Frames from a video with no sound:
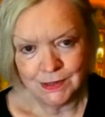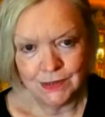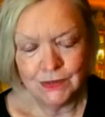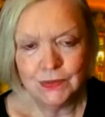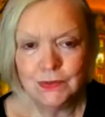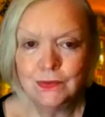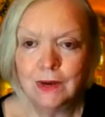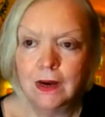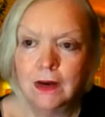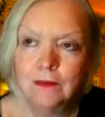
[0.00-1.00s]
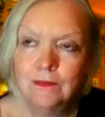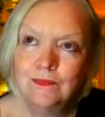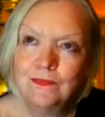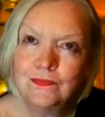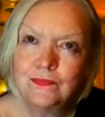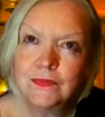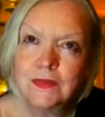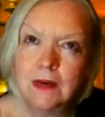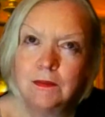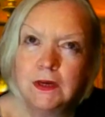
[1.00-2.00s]
So um,
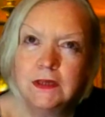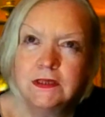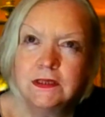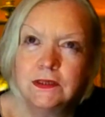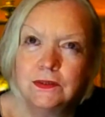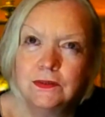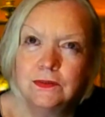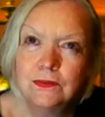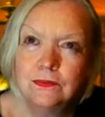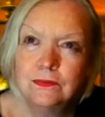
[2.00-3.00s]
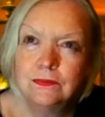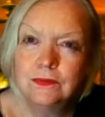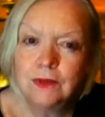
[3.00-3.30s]
I'm going to